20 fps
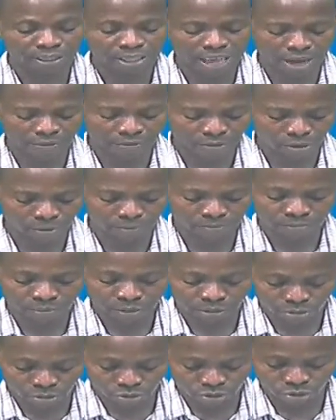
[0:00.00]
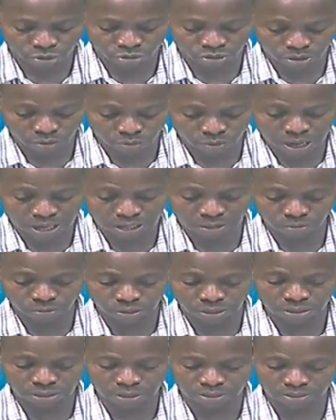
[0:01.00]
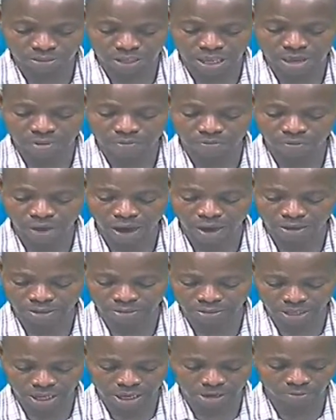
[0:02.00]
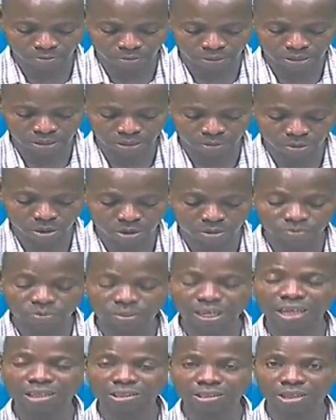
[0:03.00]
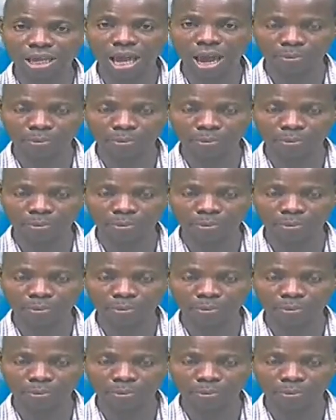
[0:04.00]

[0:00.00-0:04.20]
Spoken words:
Therefore, you choose the word with the same vowel sound with the one that